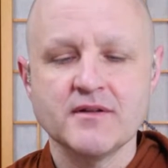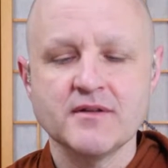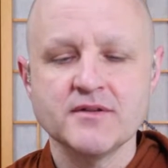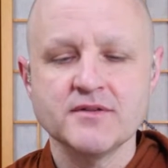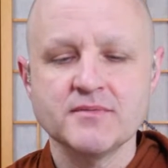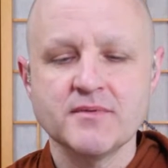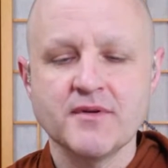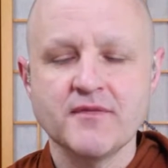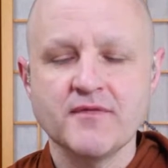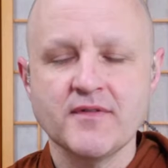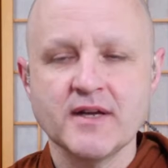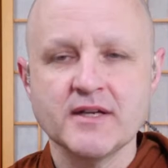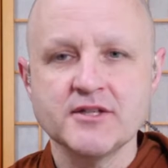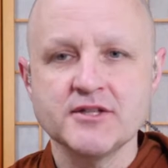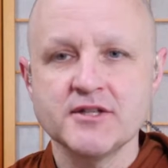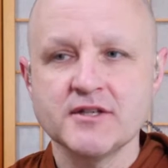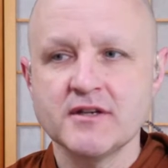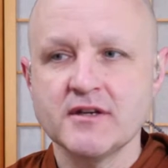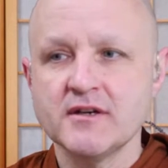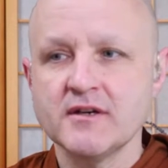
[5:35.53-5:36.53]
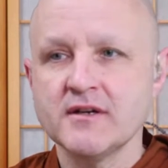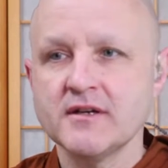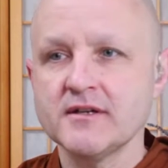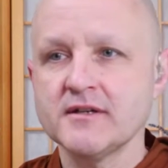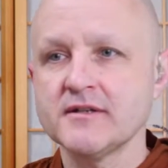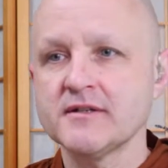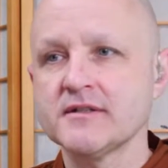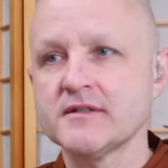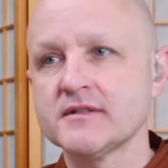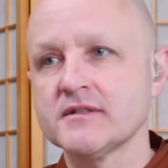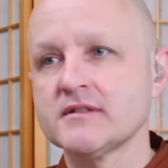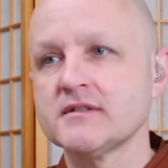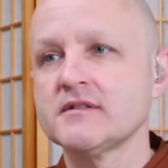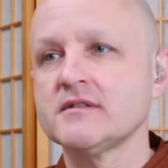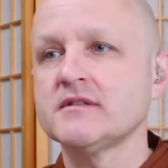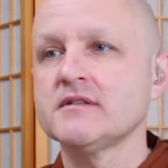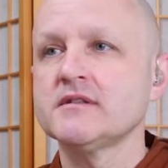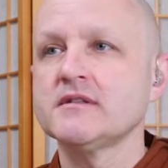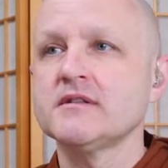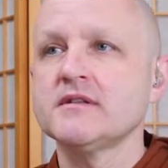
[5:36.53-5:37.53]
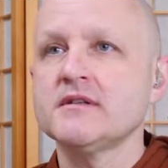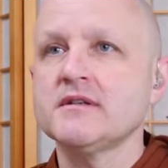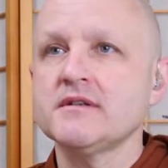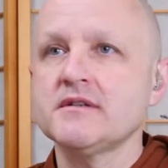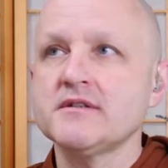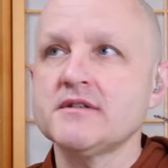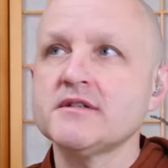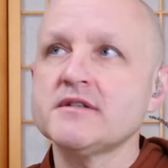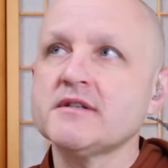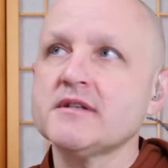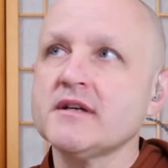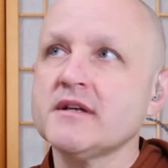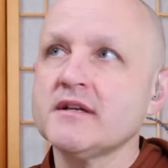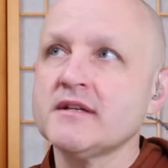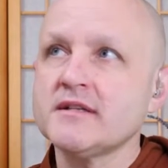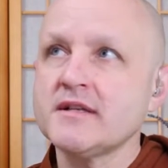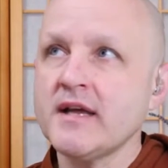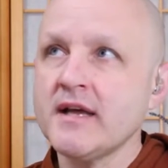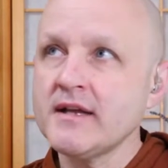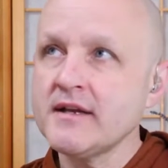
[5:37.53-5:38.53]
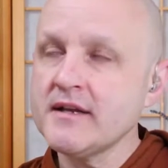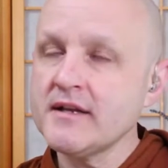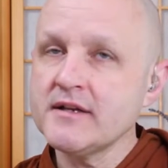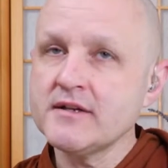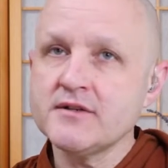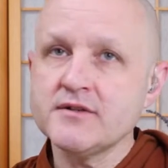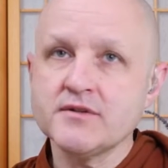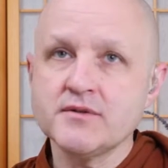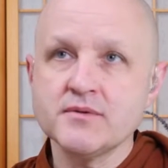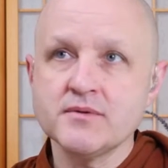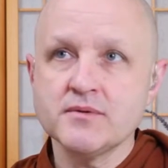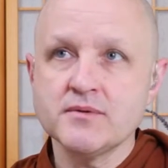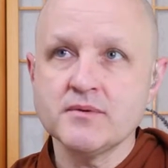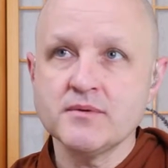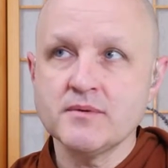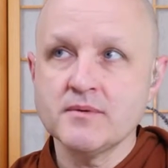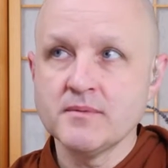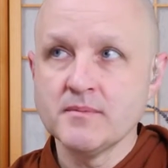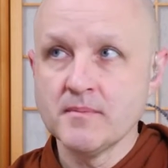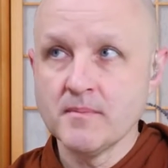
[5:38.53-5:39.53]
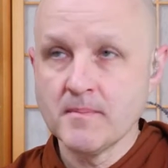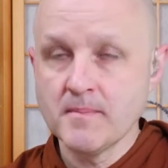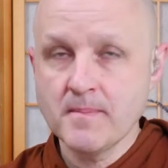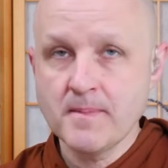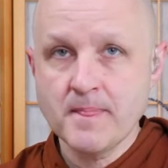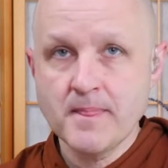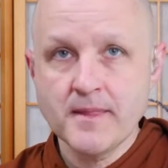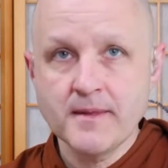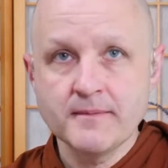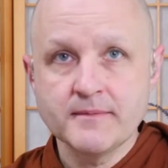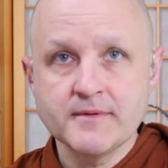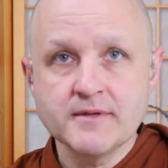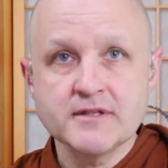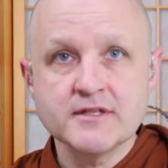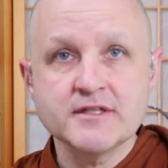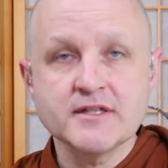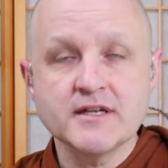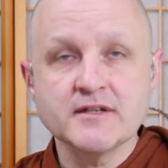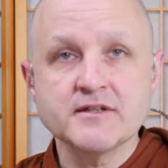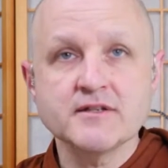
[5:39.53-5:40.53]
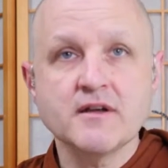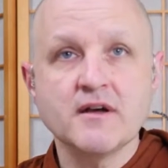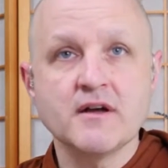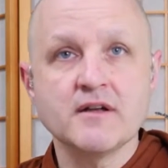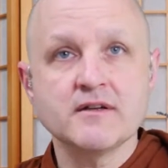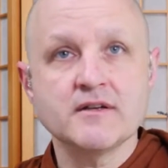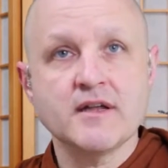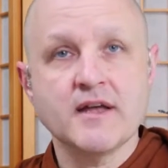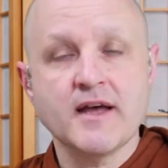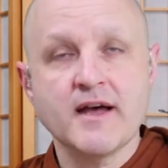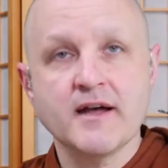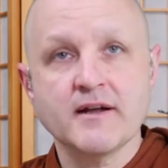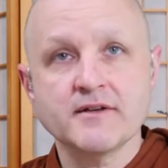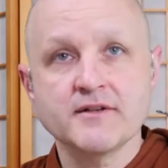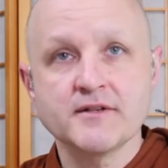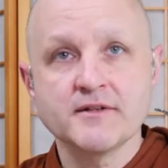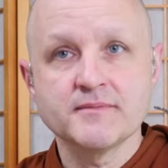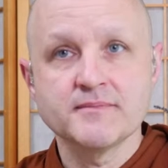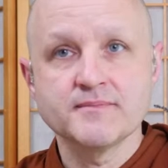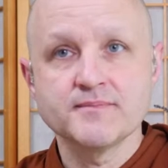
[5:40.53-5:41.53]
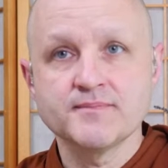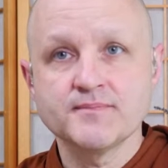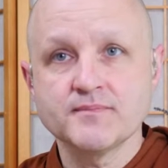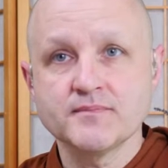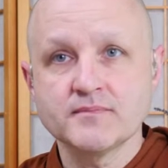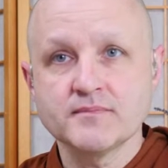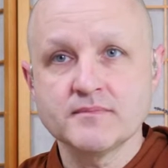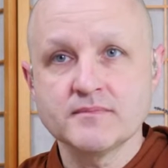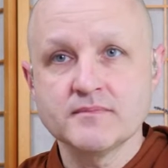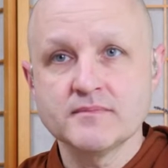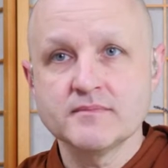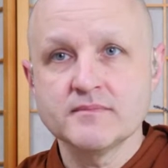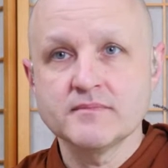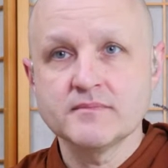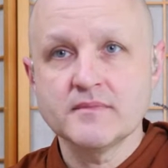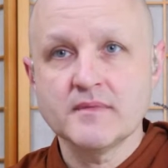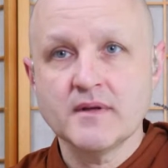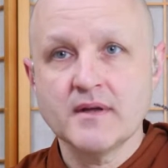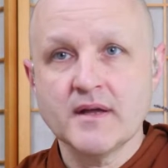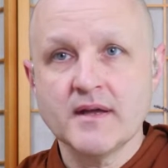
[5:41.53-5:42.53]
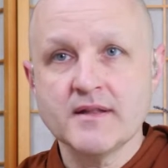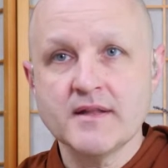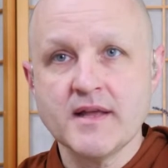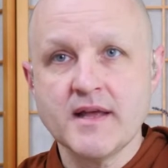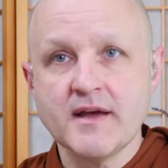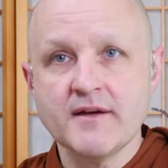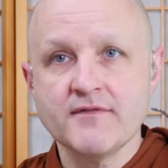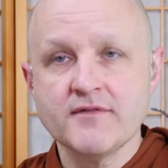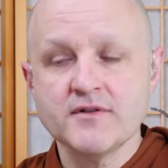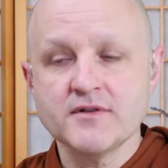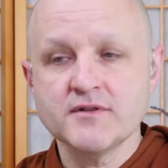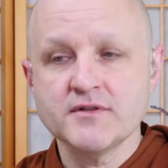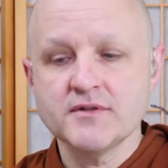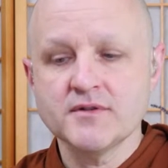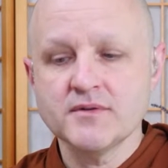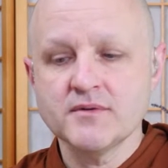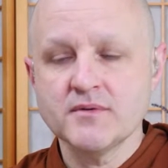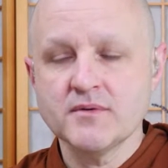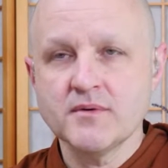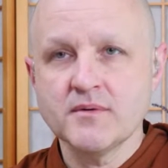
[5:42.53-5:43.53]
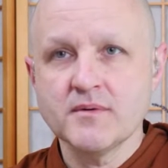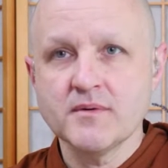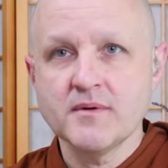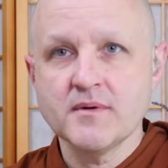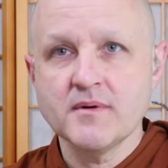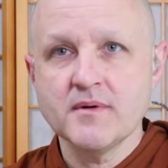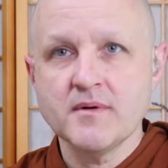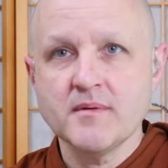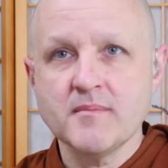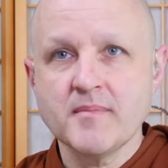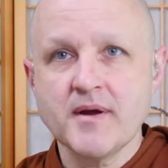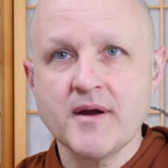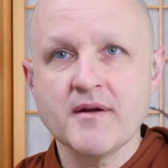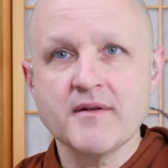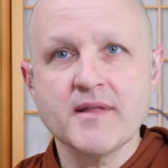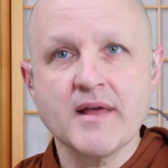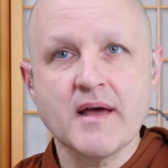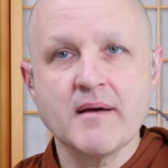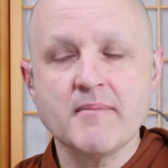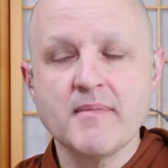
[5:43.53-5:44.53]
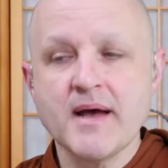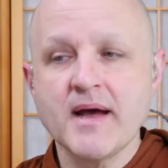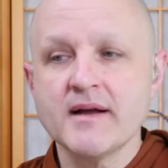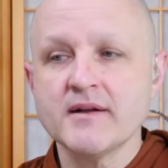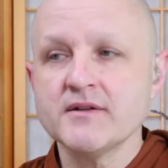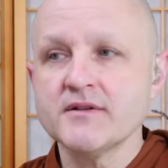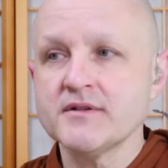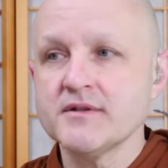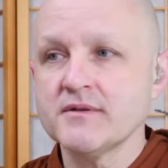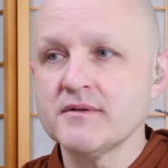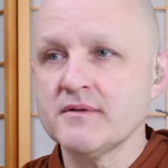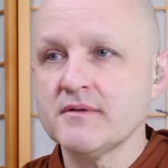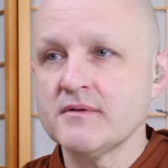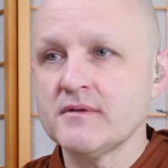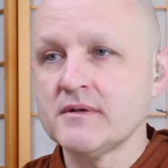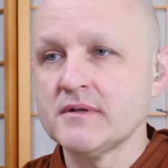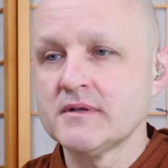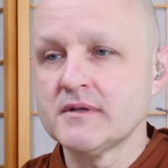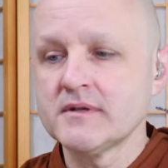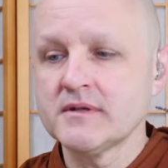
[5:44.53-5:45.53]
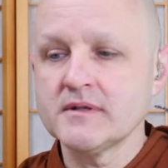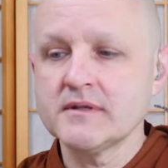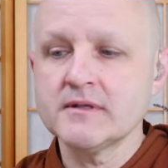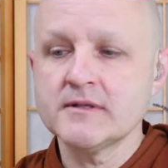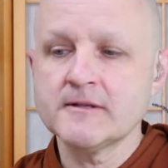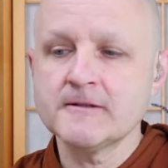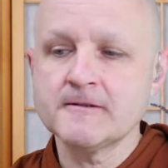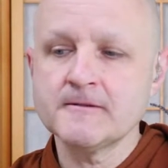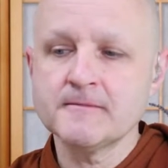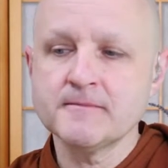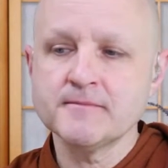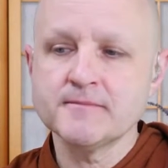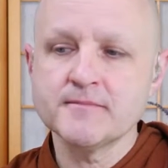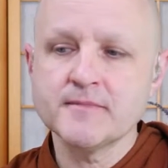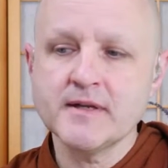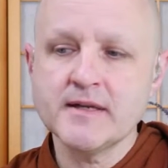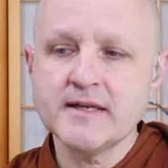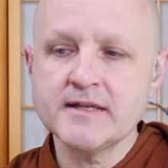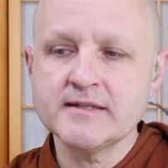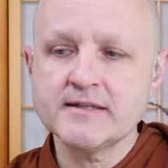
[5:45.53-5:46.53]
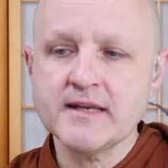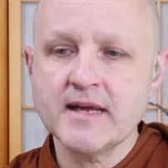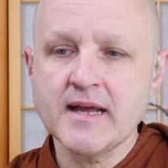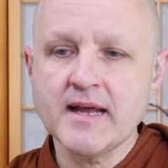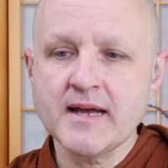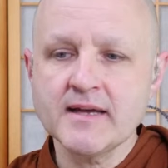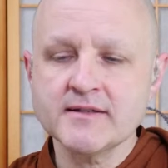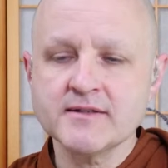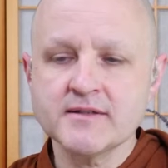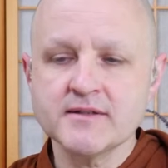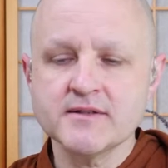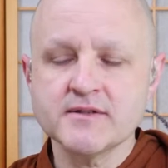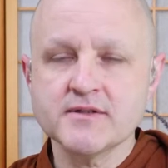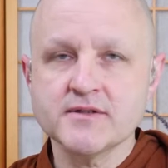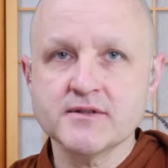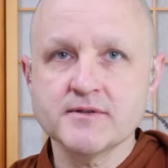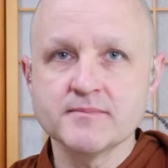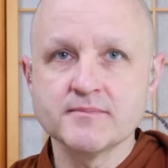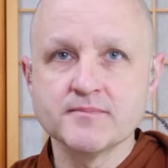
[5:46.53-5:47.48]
reflection on just attending to sense contact and the effort to pare that back to its essence,